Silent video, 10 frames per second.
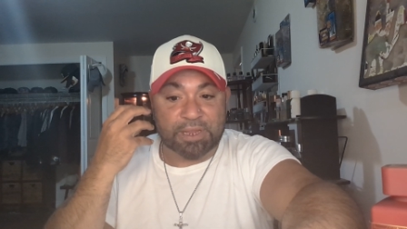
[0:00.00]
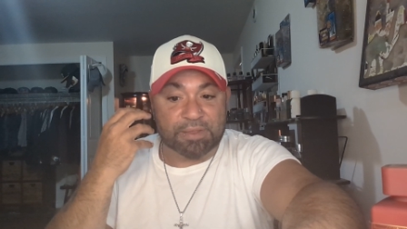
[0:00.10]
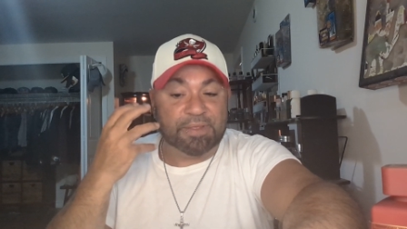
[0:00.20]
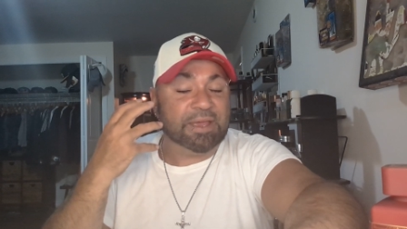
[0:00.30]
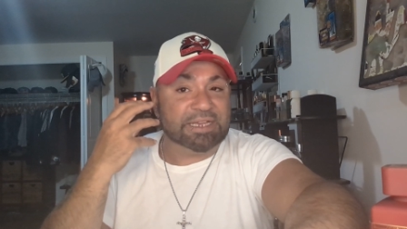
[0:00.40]

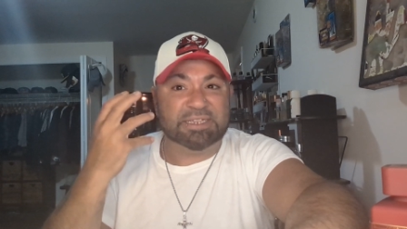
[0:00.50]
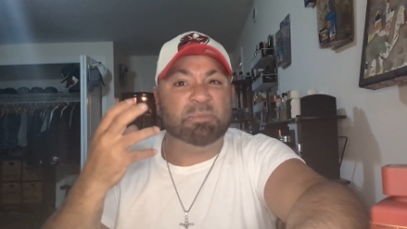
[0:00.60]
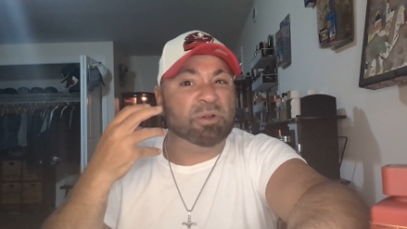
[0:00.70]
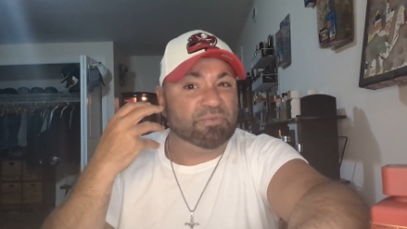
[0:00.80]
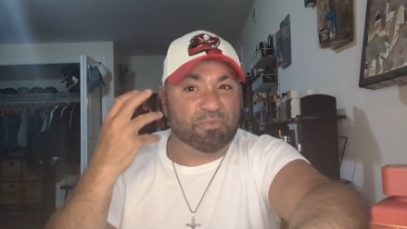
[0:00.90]
and then, like I said,
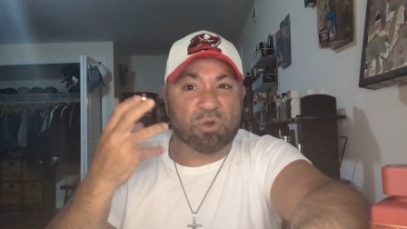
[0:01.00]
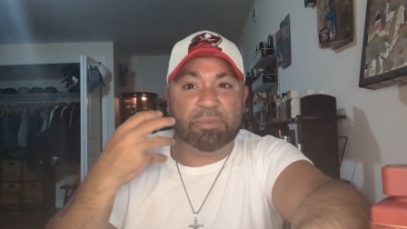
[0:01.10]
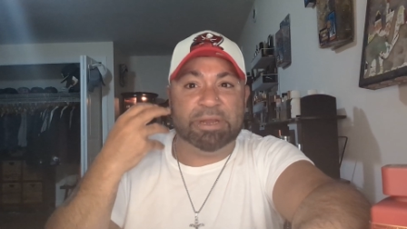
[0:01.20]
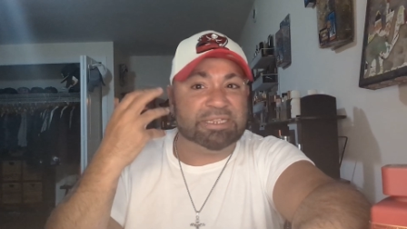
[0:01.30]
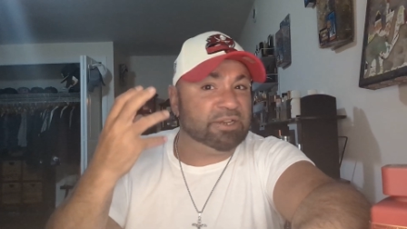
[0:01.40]
about 40
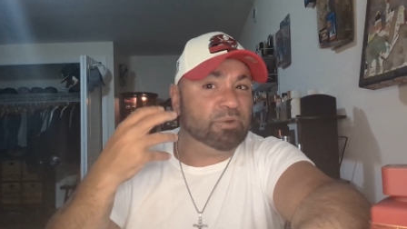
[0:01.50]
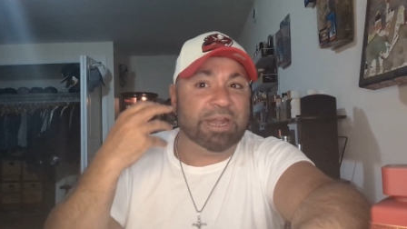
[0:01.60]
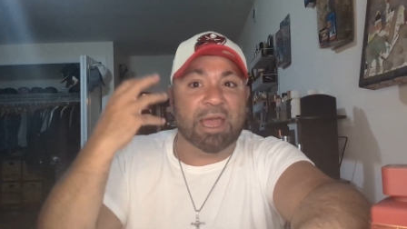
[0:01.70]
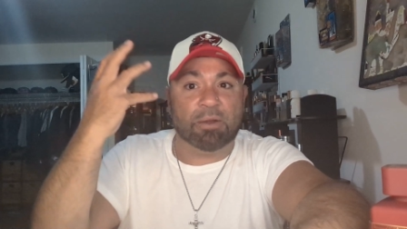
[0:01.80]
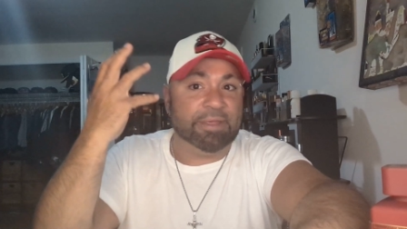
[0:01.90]
minutes into
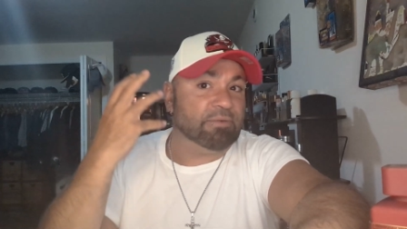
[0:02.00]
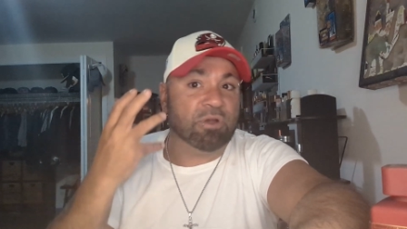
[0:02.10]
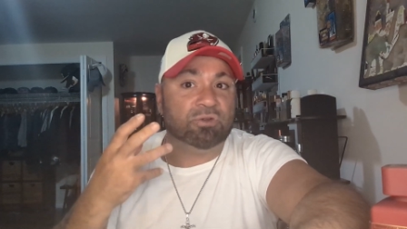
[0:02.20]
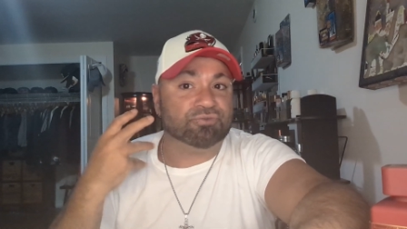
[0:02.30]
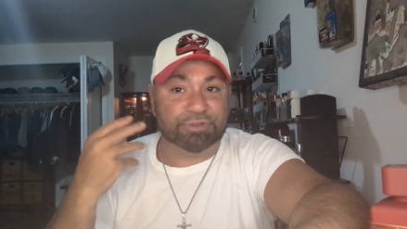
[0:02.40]
an hour, that
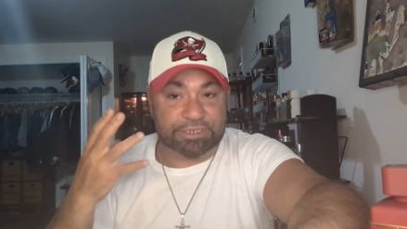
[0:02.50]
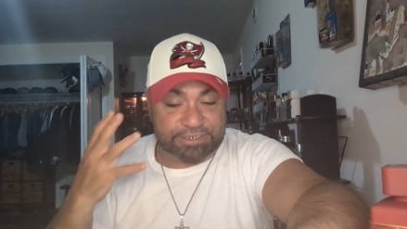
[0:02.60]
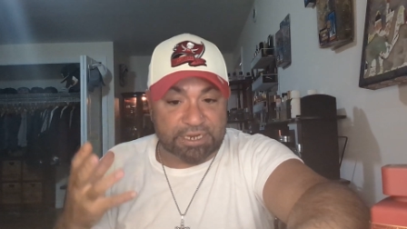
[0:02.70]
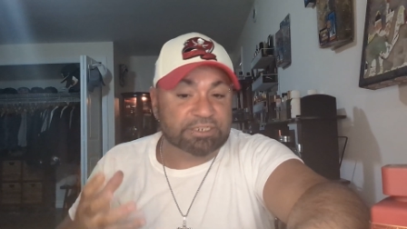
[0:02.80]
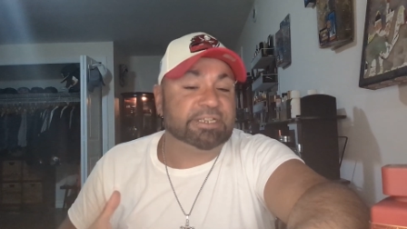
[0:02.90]
rose really
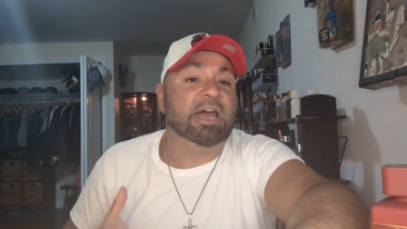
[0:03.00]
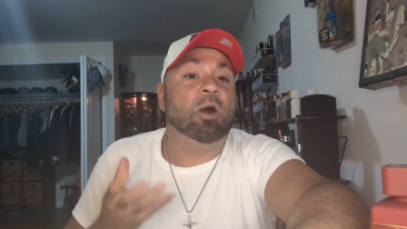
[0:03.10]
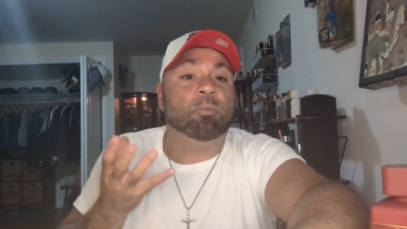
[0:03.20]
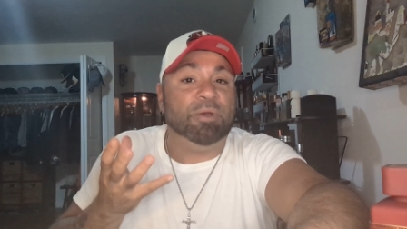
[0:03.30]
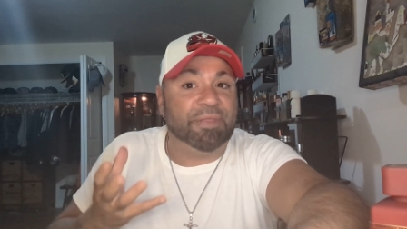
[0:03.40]
starts to
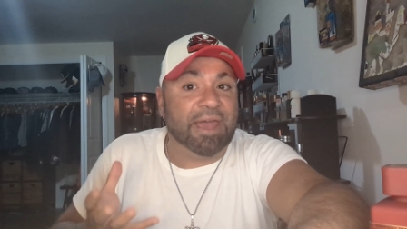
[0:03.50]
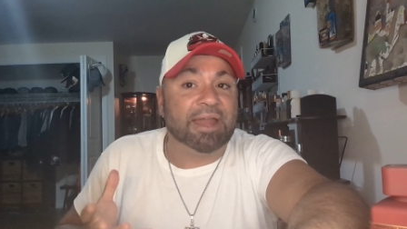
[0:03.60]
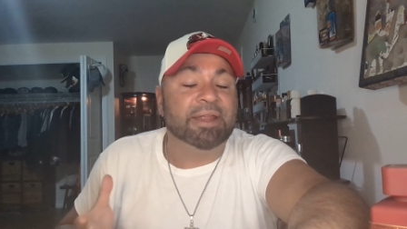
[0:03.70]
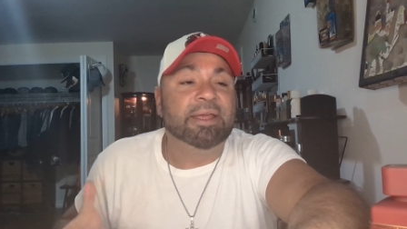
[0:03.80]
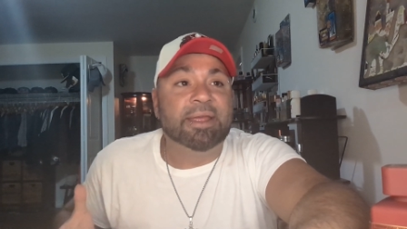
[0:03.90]
help with
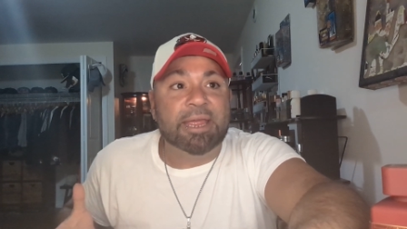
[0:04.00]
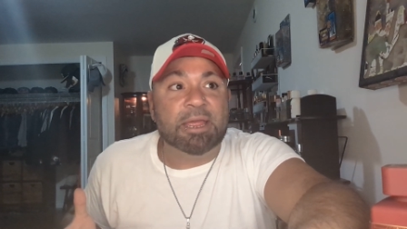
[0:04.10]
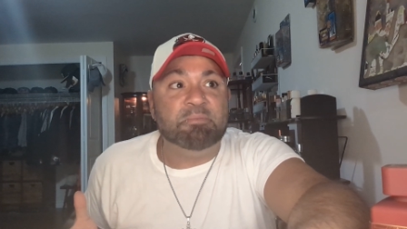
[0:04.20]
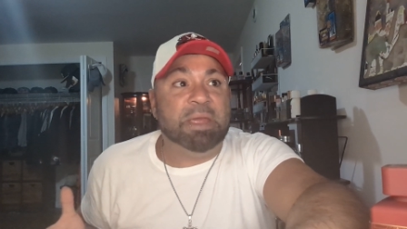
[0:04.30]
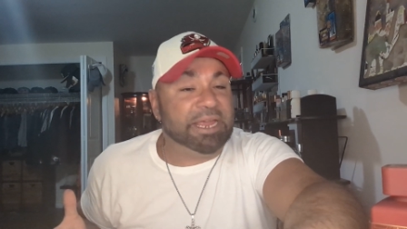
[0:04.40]
that,
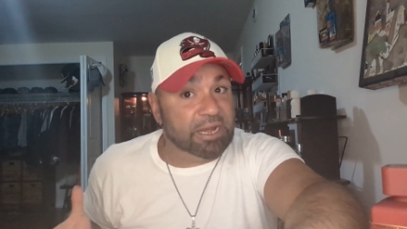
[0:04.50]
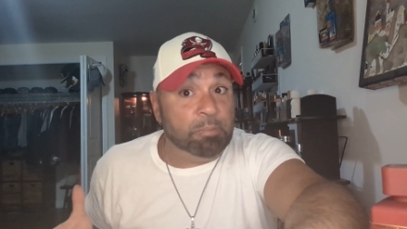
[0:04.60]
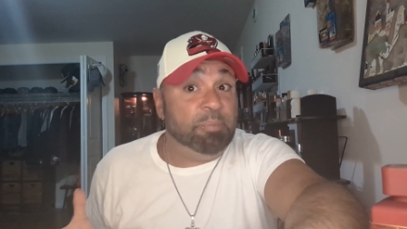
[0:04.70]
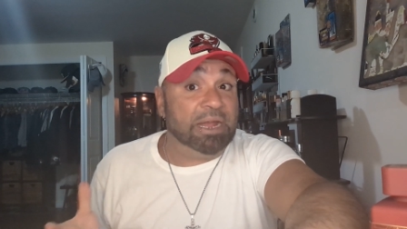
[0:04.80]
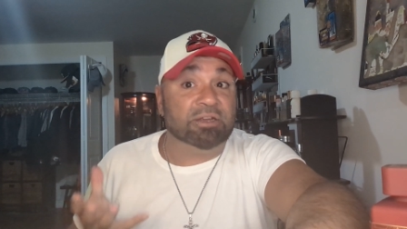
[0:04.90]
make it
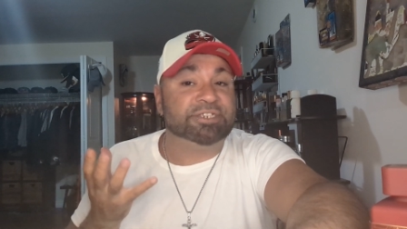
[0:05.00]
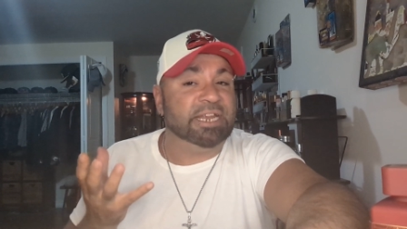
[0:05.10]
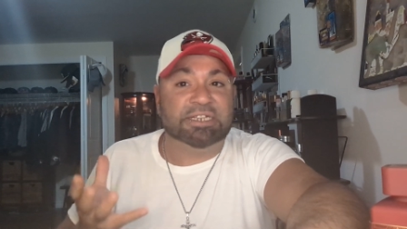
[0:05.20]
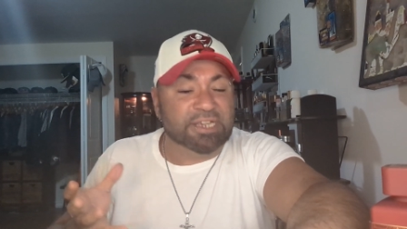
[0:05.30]
a better scent.